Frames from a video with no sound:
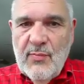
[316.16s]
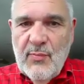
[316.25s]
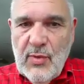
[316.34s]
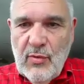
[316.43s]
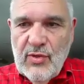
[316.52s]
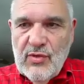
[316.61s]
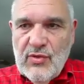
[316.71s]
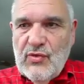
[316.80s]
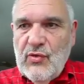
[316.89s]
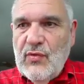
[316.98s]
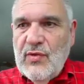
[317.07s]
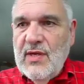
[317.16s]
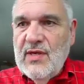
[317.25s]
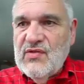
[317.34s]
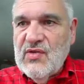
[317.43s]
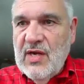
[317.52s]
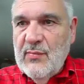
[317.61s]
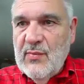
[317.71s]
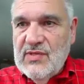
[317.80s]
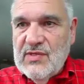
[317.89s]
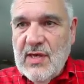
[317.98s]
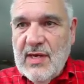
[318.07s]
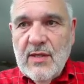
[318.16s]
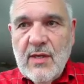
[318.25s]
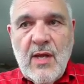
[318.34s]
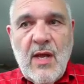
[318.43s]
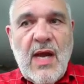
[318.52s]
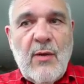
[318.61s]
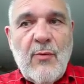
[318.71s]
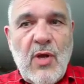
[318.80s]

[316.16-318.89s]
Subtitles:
will be uploaded to the assignment site.